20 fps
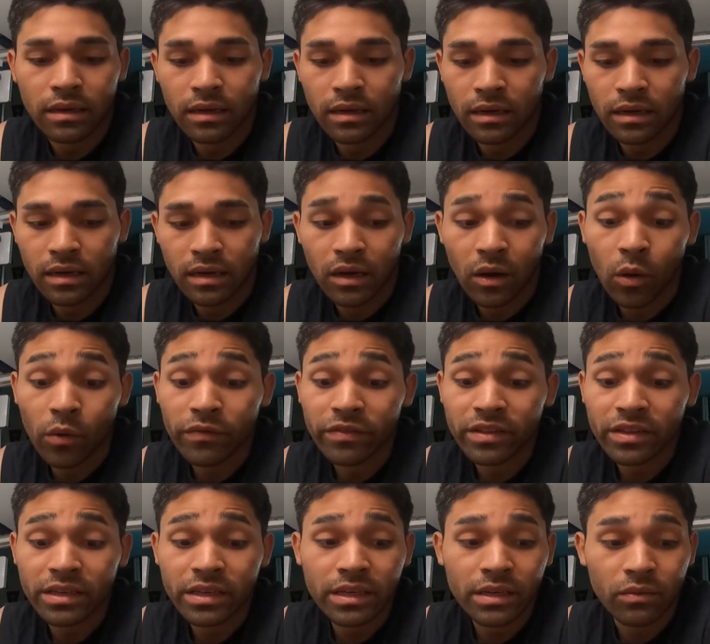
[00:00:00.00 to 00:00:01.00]

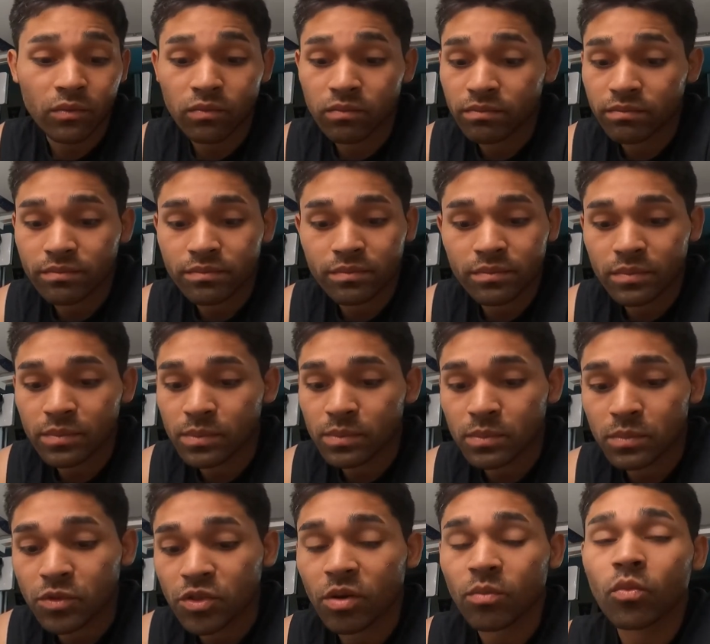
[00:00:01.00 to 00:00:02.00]
Hopefully
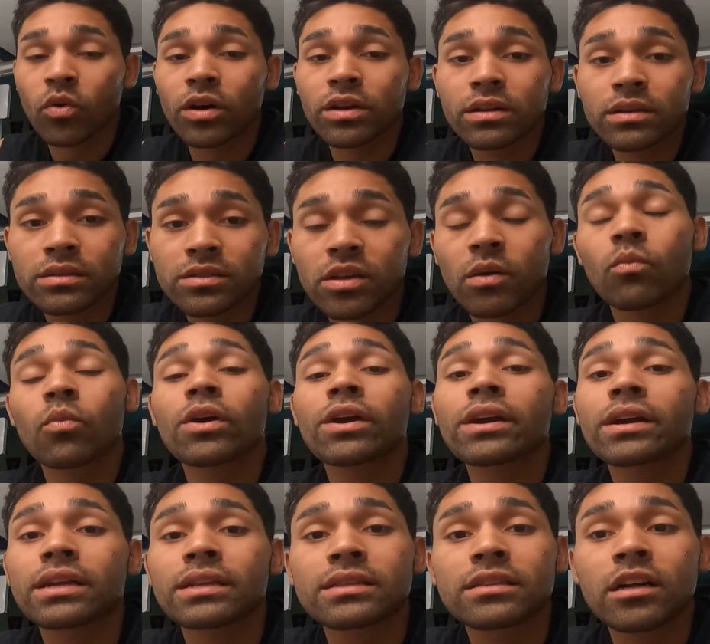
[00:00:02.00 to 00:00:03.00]
someone
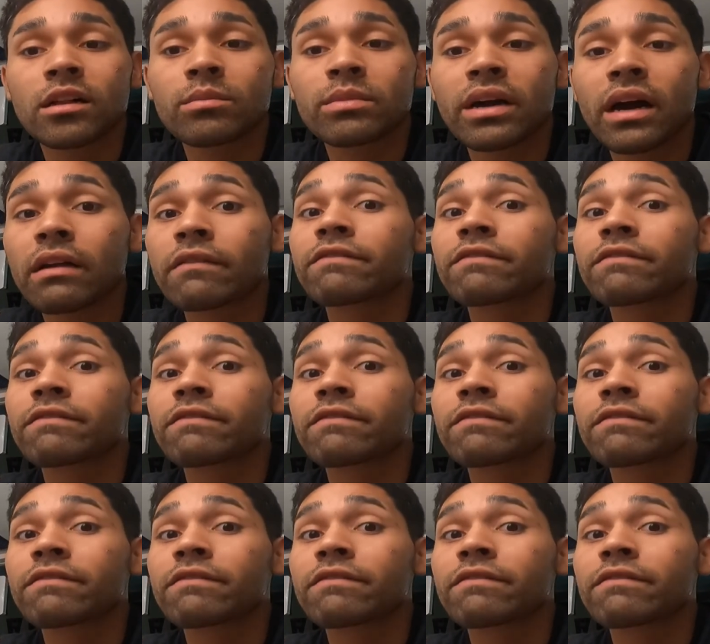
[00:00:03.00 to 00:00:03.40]
somewhere can tell me how